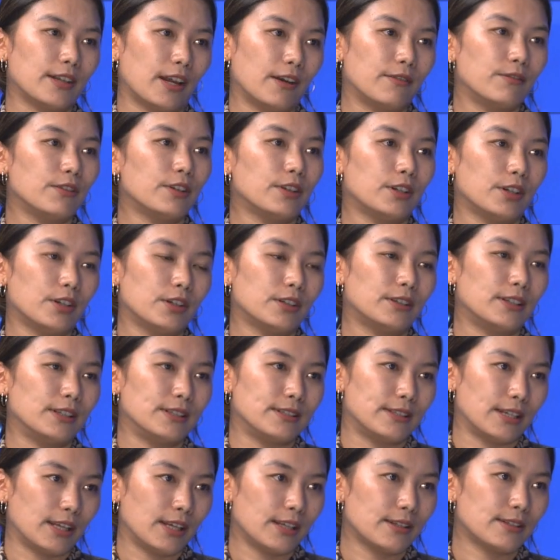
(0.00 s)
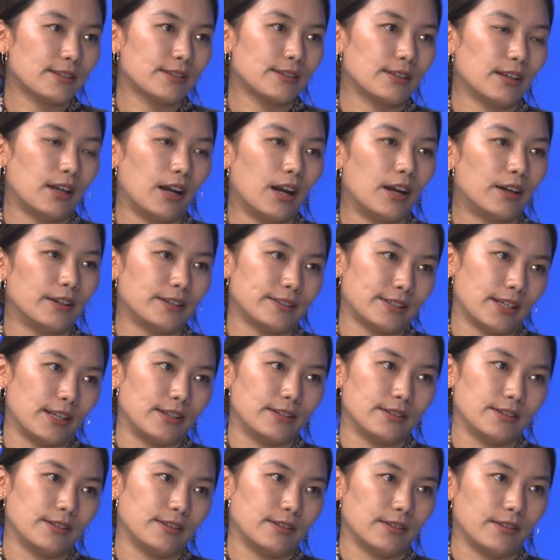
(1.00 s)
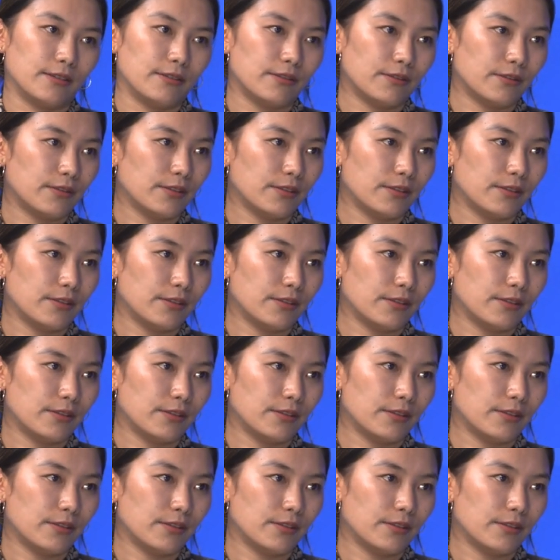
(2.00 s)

every year the dates are tentative.